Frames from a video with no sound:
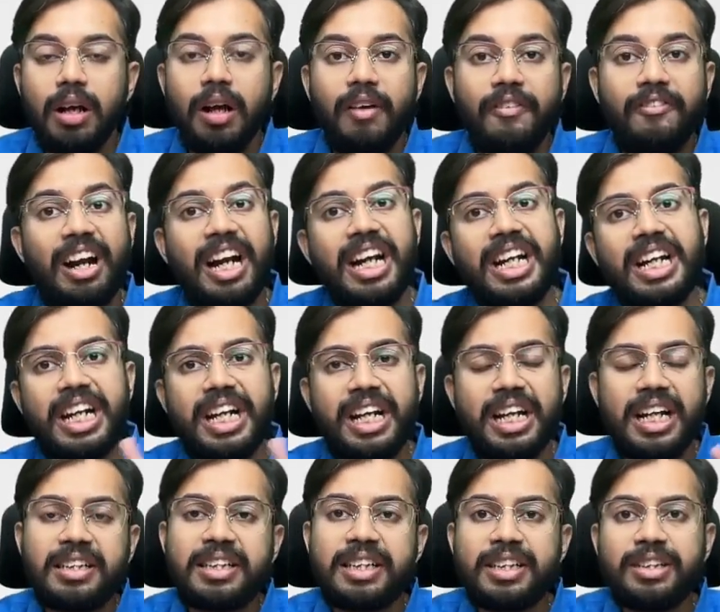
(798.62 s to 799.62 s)
When
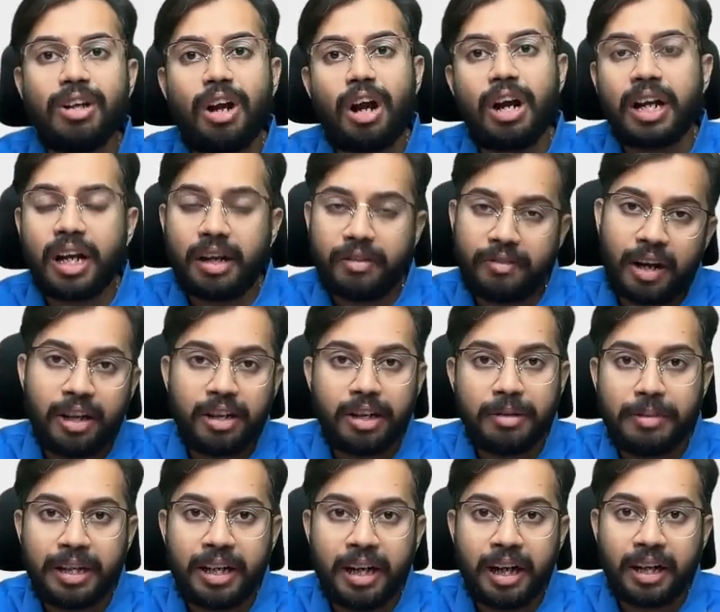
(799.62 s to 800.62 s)
TDS is not required to
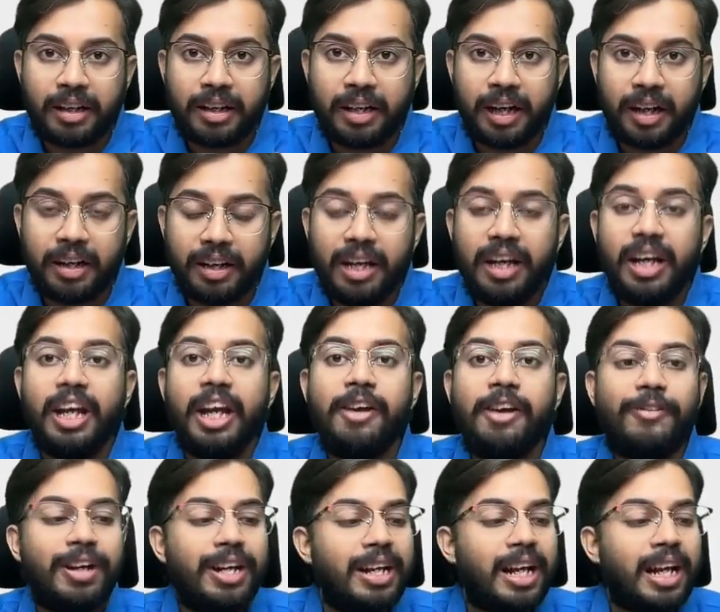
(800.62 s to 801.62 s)
be deducted, if
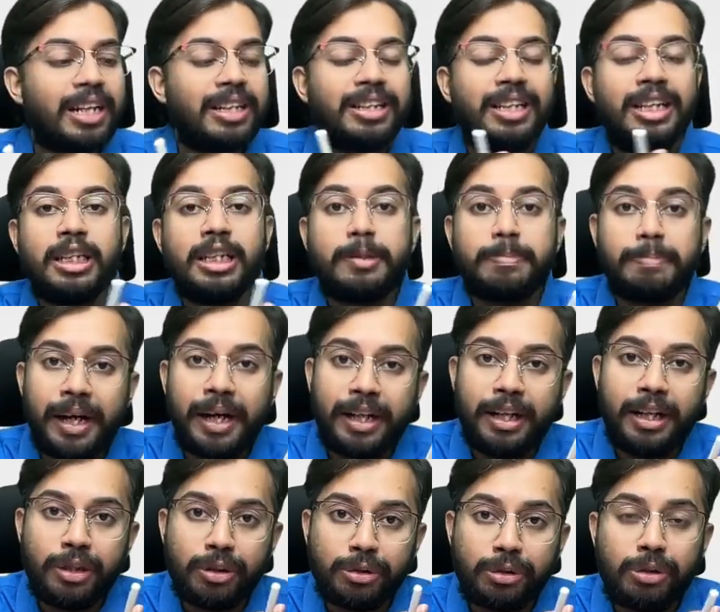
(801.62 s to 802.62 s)
interest is
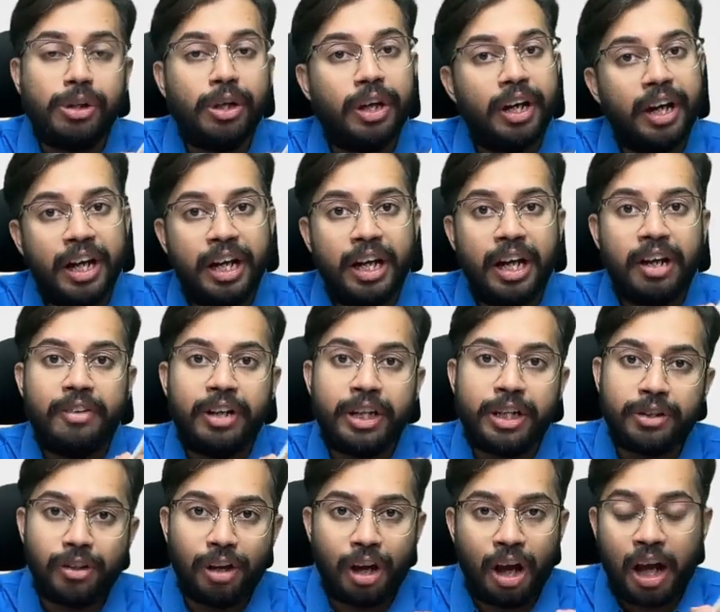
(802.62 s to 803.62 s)
paid to
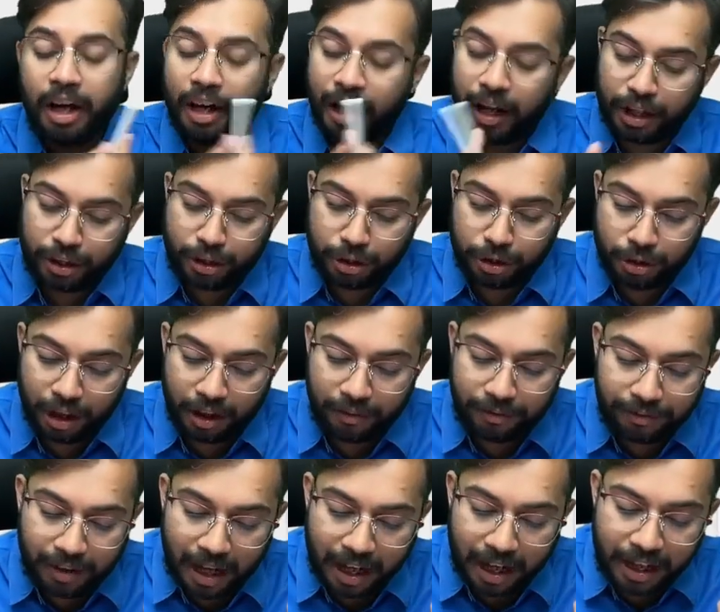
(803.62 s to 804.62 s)
individual or
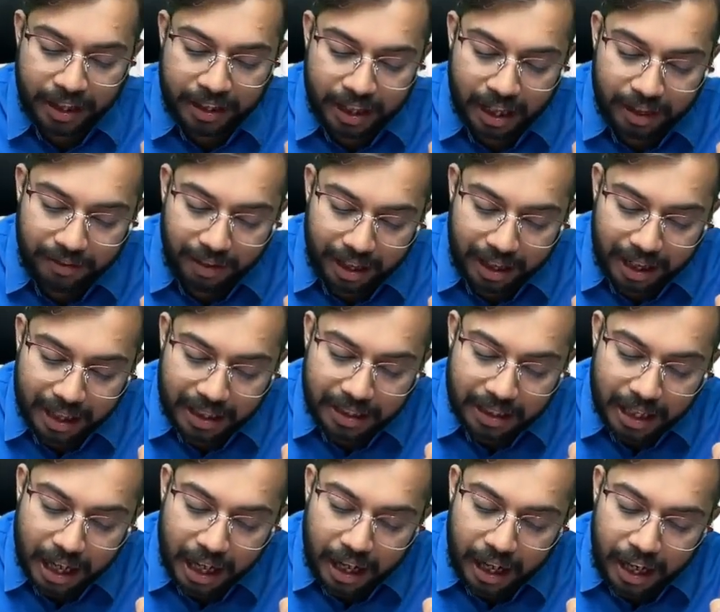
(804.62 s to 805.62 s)
HUF. Condition 1 is
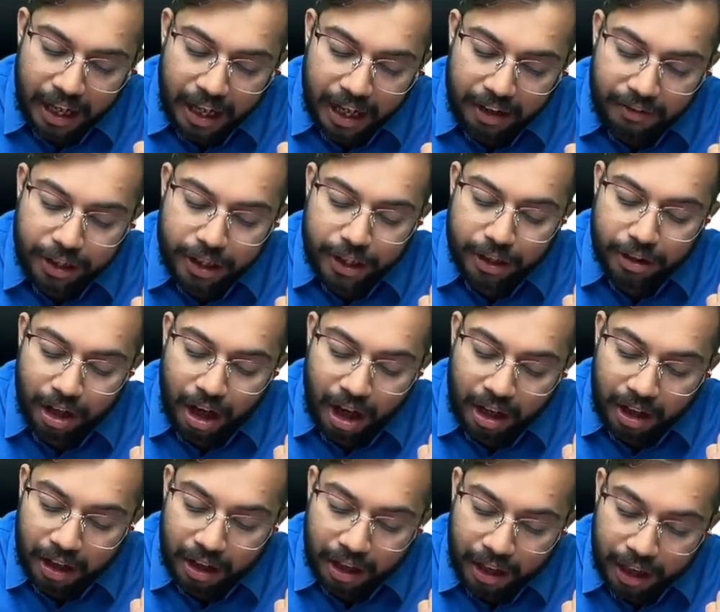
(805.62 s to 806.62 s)
individual
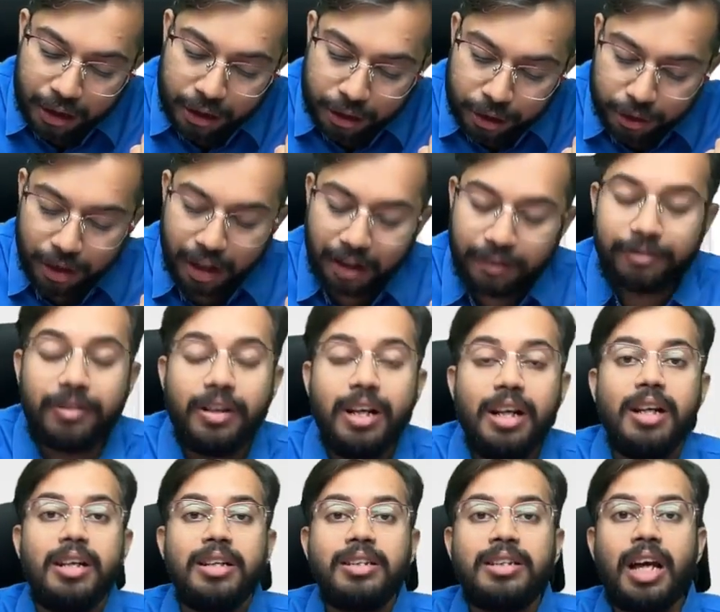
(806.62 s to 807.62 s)
or HUF.
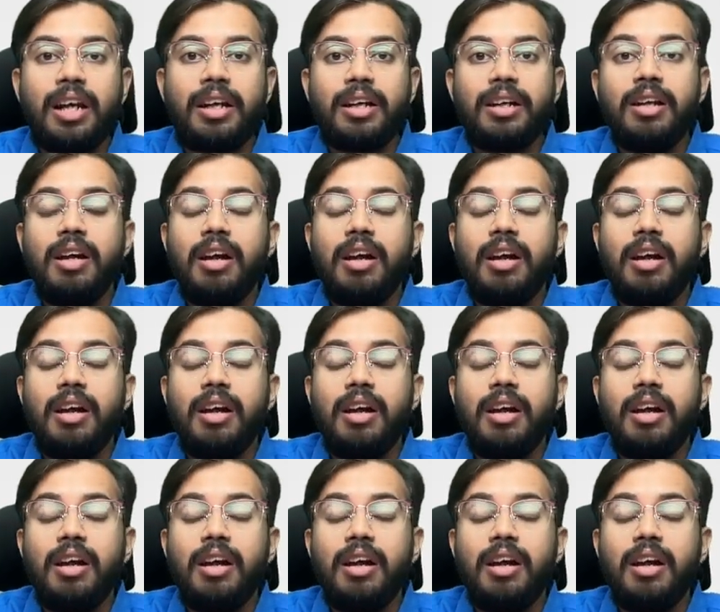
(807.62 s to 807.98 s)
Sir,